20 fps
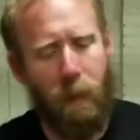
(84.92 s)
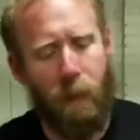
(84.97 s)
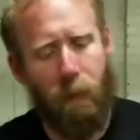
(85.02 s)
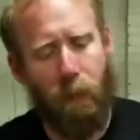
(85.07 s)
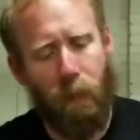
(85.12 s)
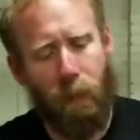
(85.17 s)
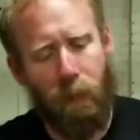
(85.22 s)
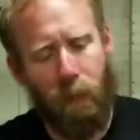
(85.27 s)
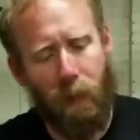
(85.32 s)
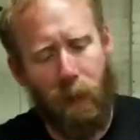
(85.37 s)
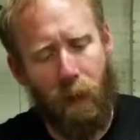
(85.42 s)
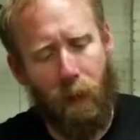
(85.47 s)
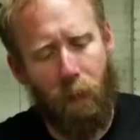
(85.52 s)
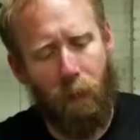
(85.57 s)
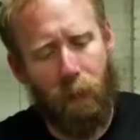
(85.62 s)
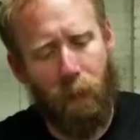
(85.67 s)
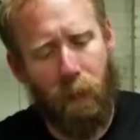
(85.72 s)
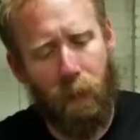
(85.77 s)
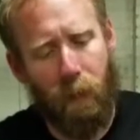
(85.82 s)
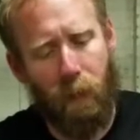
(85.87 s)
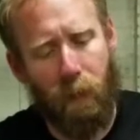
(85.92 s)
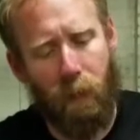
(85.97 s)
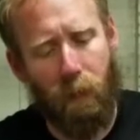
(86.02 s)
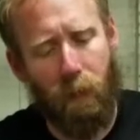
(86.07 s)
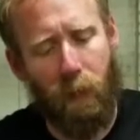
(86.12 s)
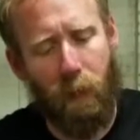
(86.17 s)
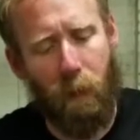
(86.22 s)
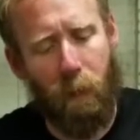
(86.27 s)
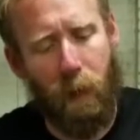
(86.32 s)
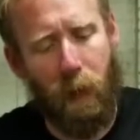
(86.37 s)
So there's
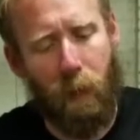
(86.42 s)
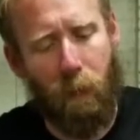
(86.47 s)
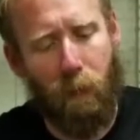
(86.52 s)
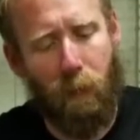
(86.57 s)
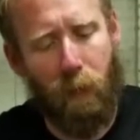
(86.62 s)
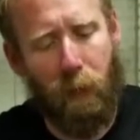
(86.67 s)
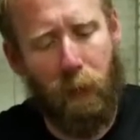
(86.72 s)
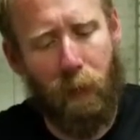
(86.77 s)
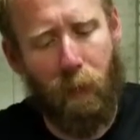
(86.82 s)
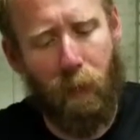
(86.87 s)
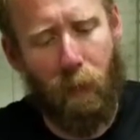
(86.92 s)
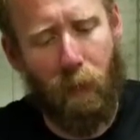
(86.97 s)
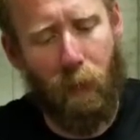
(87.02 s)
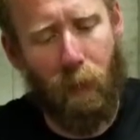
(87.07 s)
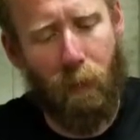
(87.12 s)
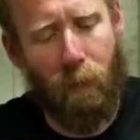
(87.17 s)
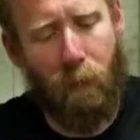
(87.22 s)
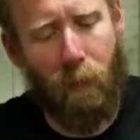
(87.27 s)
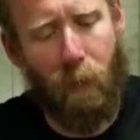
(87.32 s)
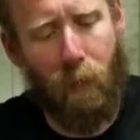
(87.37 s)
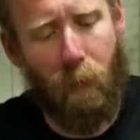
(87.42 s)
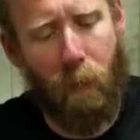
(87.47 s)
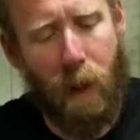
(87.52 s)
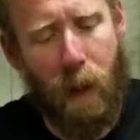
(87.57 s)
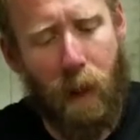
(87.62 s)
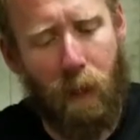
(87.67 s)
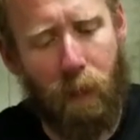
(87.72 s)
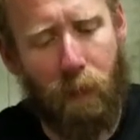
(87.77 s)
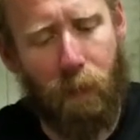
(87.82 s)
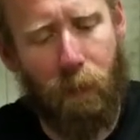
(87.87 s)
going to be a pre-order form
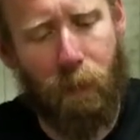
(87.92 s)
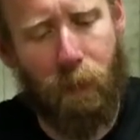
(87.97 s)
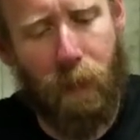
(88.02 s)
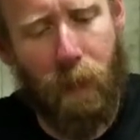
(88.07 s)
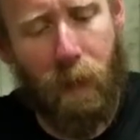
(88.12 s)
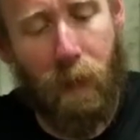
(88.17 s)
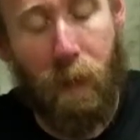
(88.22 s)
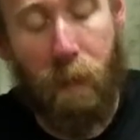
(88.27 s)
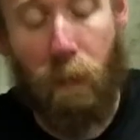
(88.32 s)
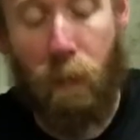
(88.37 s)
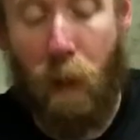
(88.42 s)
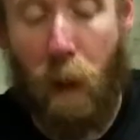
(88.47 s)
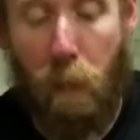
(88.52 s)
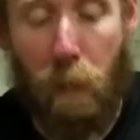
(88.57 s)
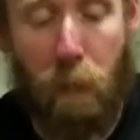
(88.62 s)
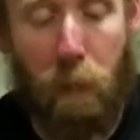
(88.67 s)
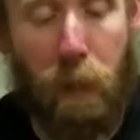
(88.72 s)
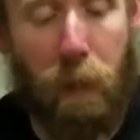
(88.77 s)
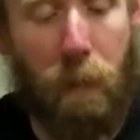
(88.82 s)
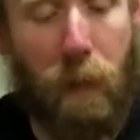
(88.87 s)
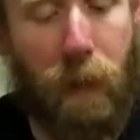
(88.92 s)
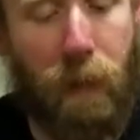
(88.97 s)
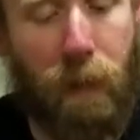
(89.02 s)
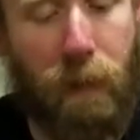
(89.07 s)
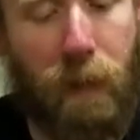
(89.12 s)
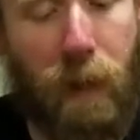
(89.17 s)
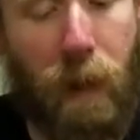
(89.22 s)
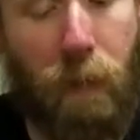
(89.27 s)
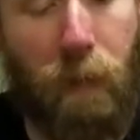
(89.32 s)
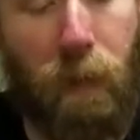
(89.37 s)
out probably by the
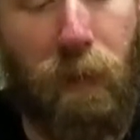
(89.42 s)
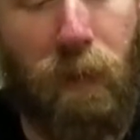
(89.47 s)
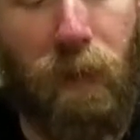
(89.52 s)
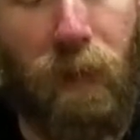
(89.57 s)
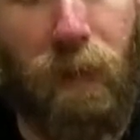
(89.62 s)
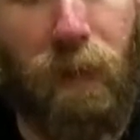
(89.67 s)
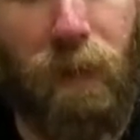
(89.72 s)
time you see this